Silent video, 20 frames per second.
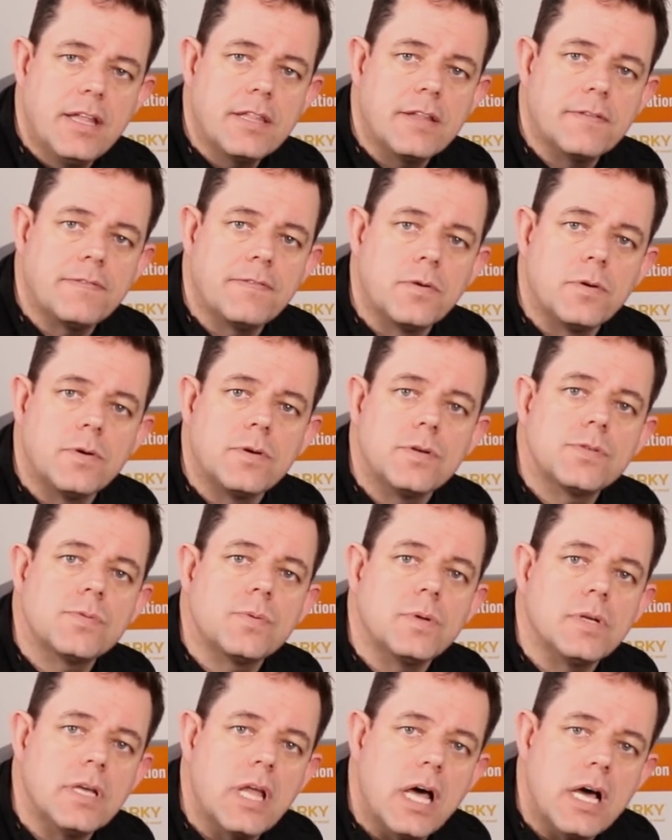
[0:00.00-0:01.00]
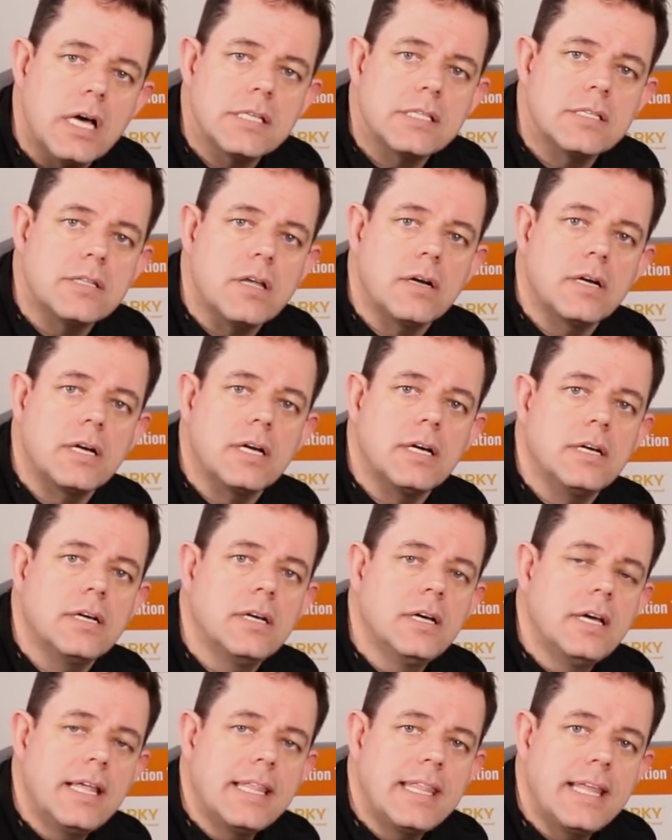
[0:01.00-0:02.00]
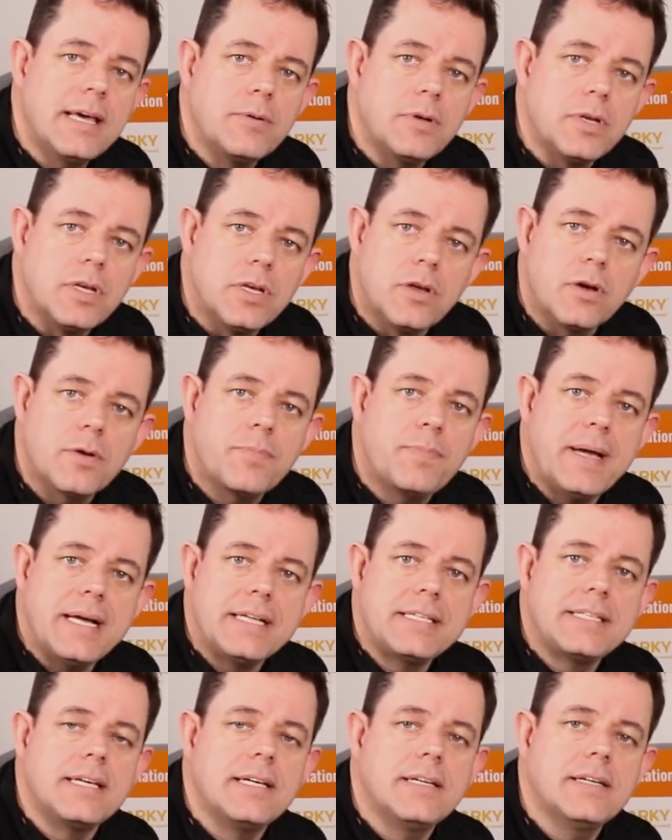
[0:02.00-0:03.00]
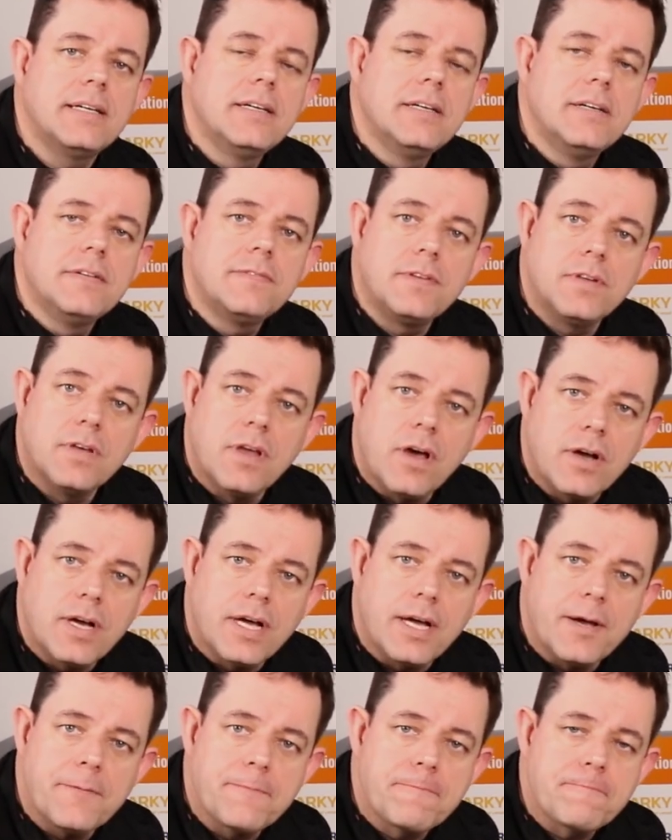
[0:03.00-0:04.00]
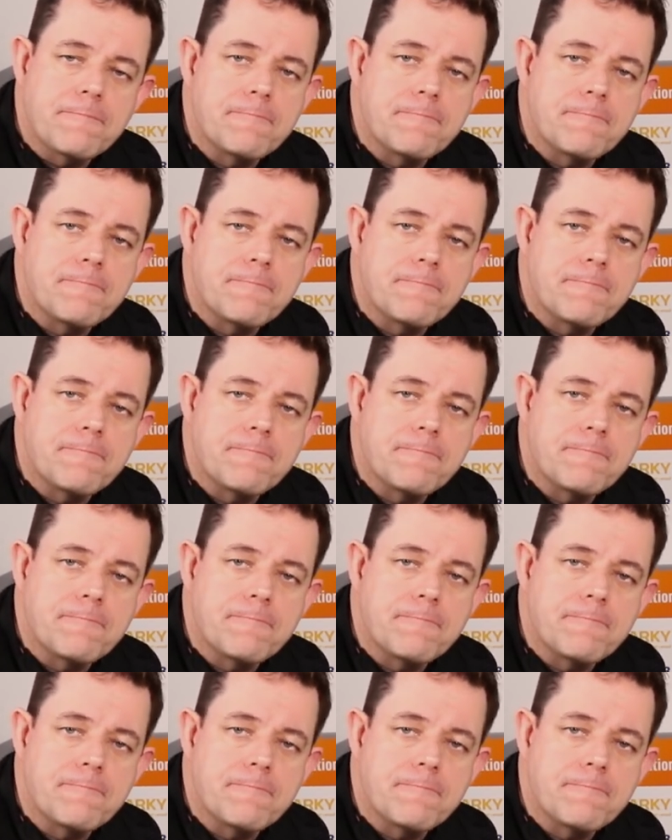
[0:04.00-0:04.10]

The floors will last longer, they will look better for longer.